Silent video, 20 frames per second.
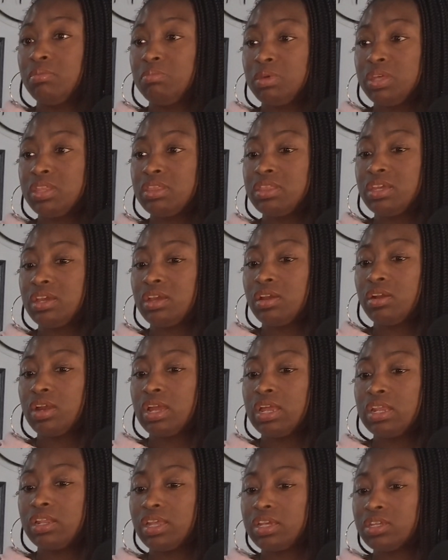been there.
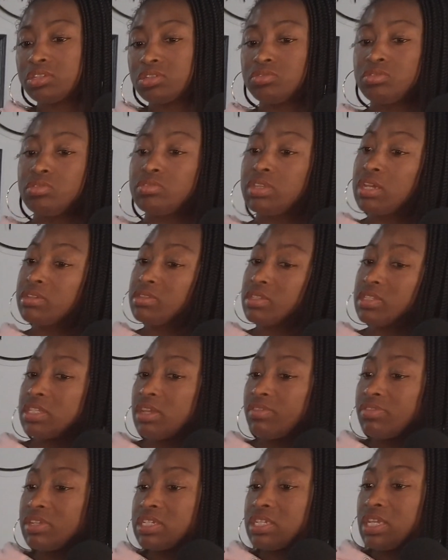And like, so
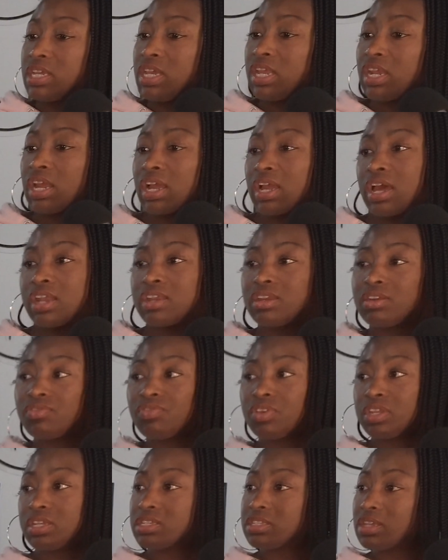2017, I got into
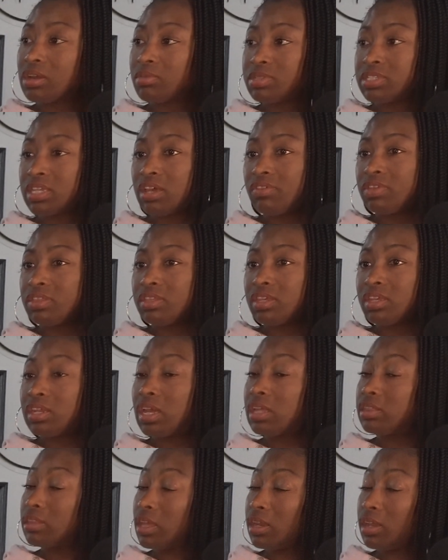fitness. I was heavy then,
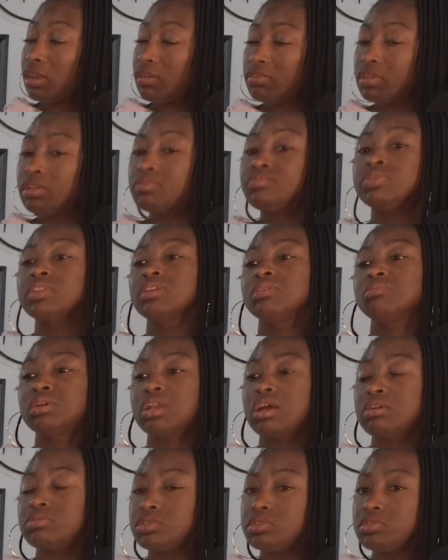not that heavy,
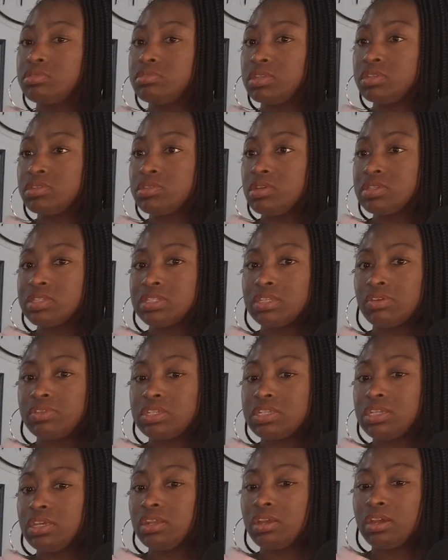but I was, in
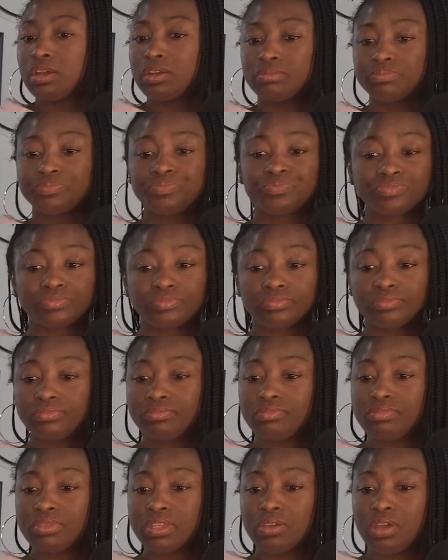2017, I
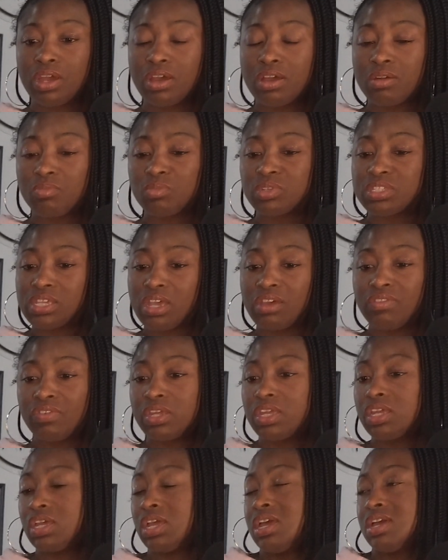was
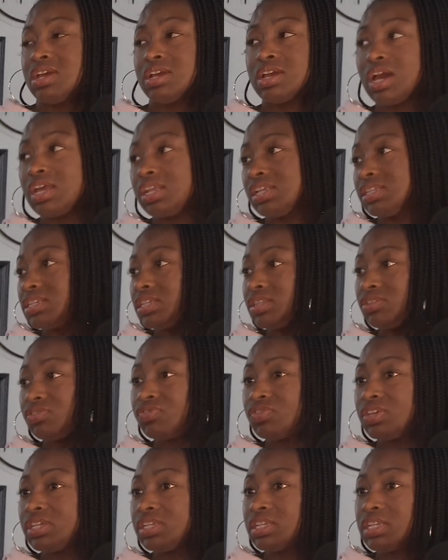heavy, got into the
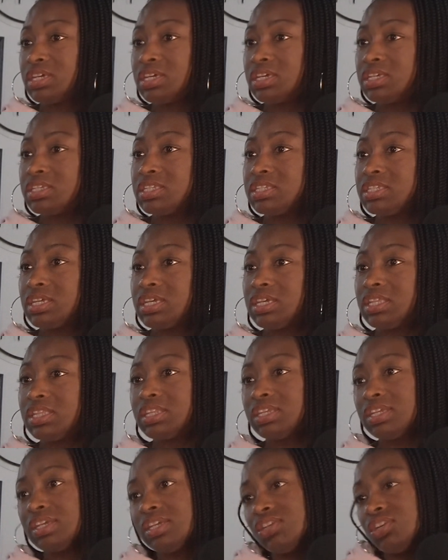fitness,
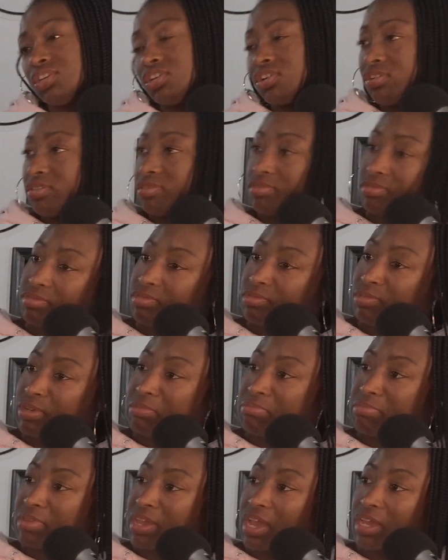and then, you know,
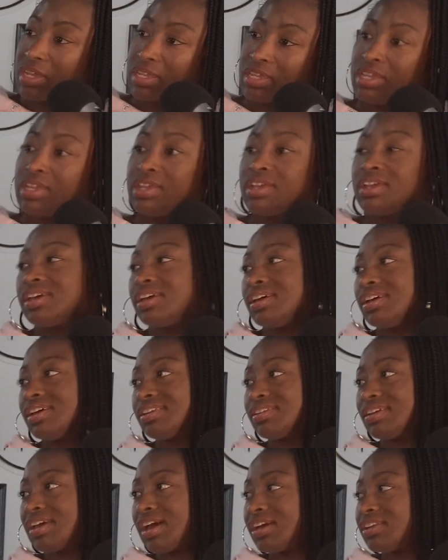went back
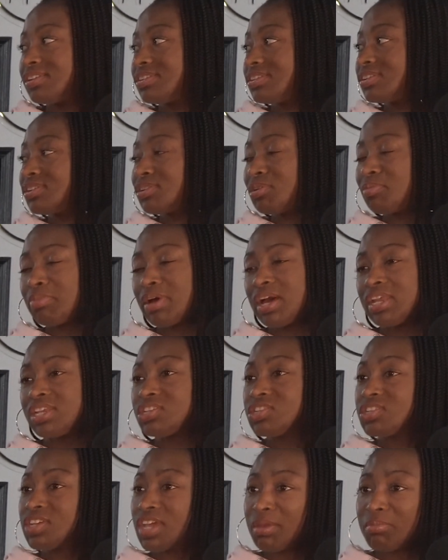and got, you know,
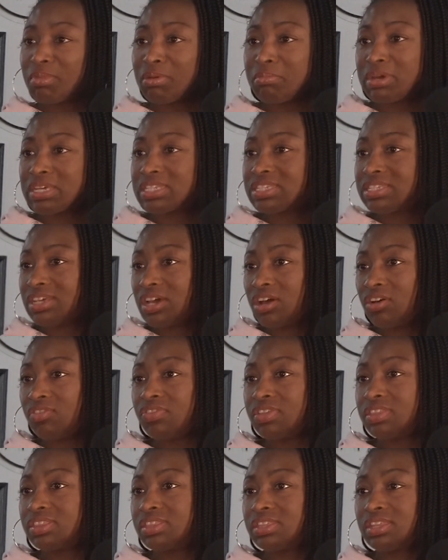body shaming
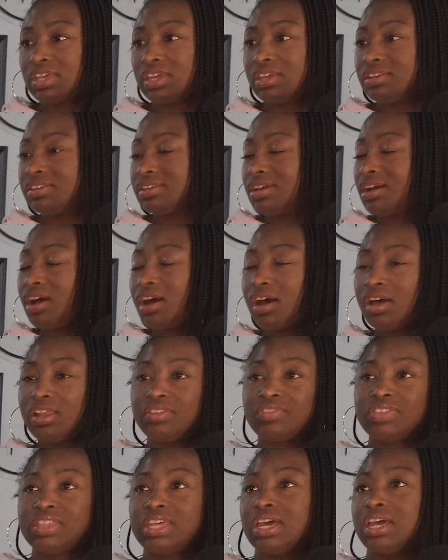myself and
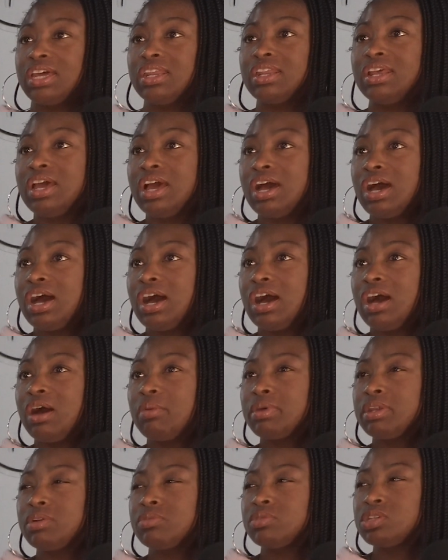all of that.
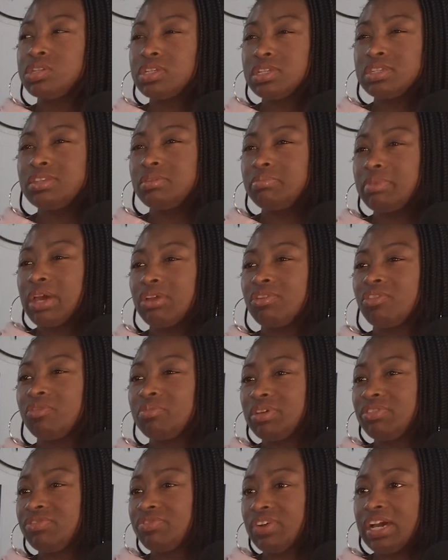But it was just a matter
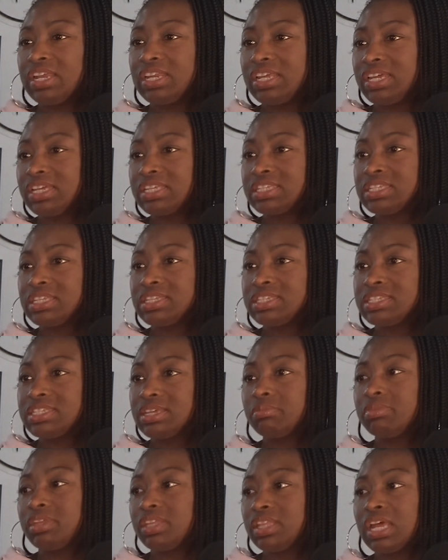of me finding
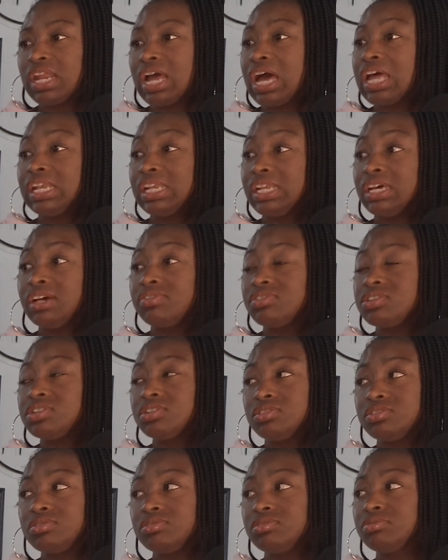something that I love
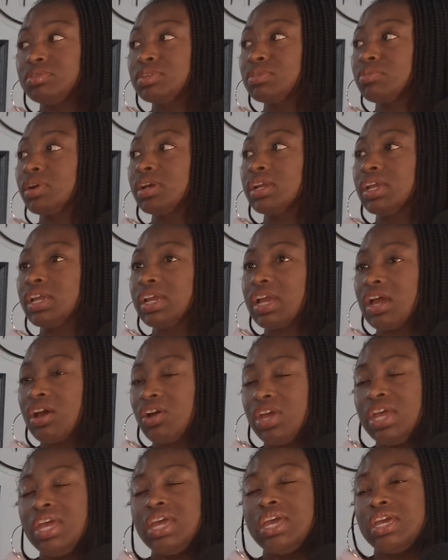to do with working
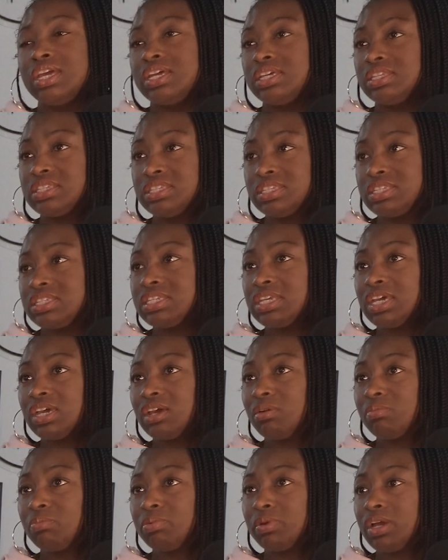out. Right. And
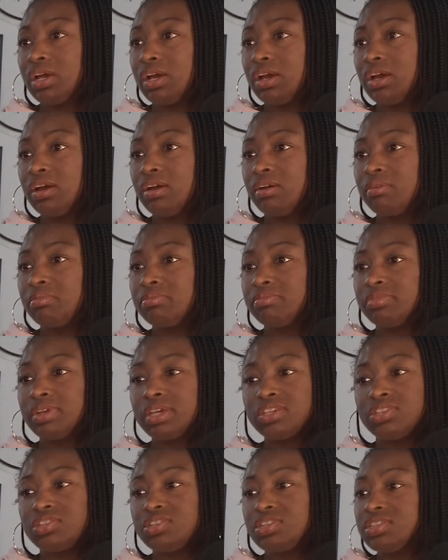step
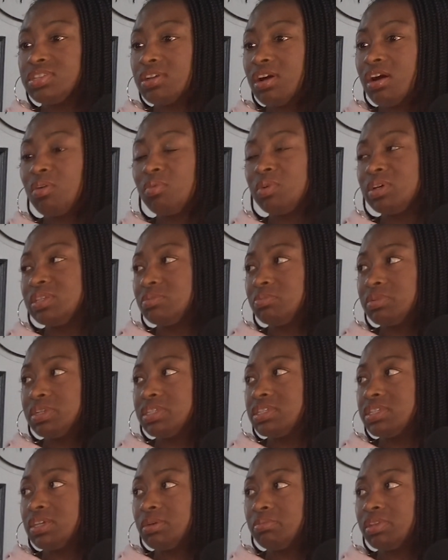has just always
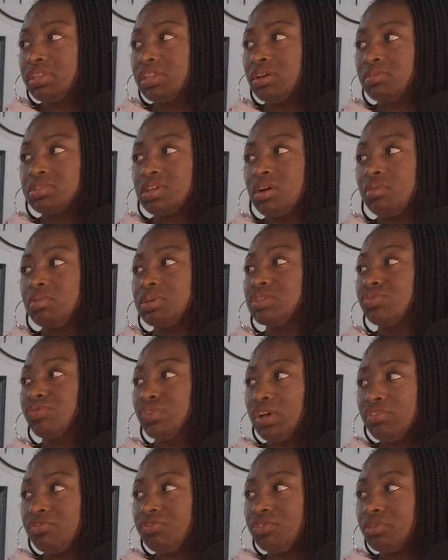been something that was always
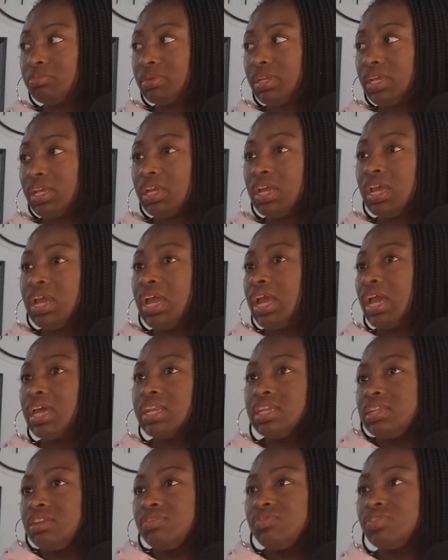fun for me.
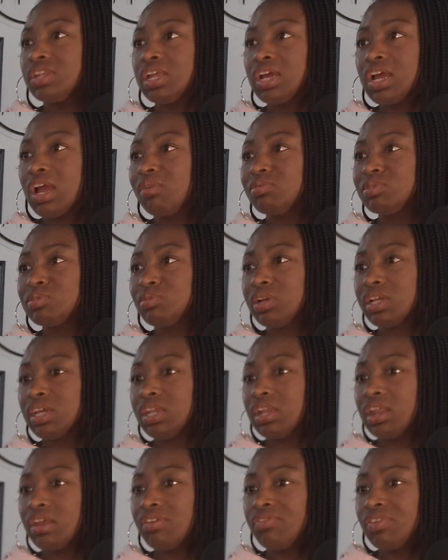And it didn't feel like I was
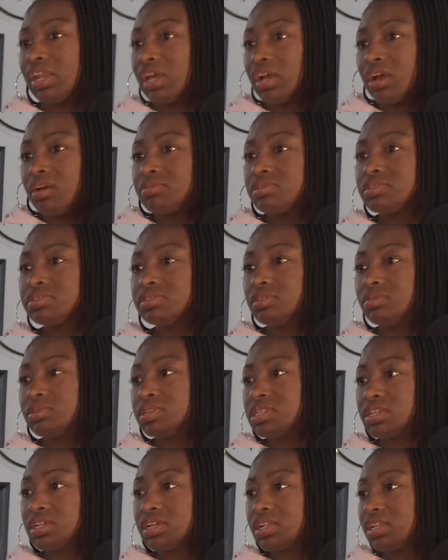working out. I felt like I was
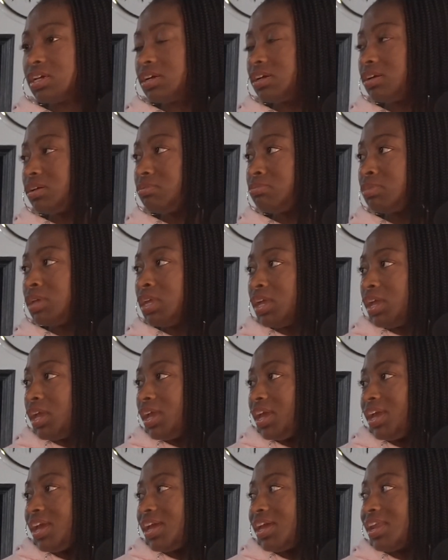going to the club.
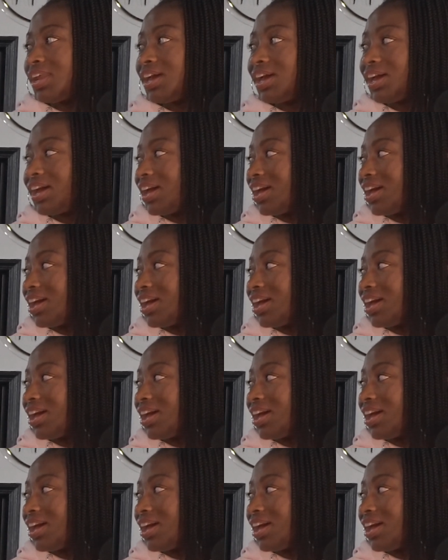And